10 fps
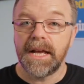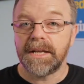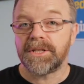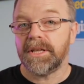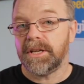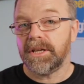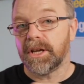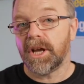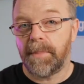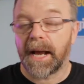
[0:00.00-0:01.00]
so that you can
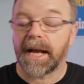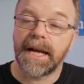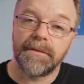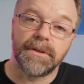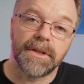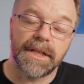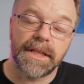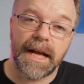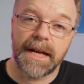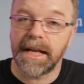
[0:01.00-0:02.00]
go back and have a look at
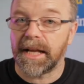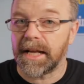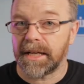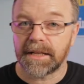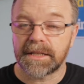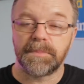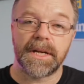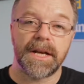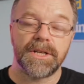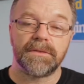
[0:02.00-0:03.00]
that and get the
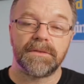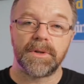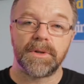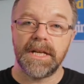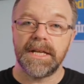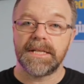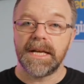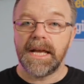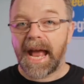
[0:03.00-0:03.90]
explanation of what it is.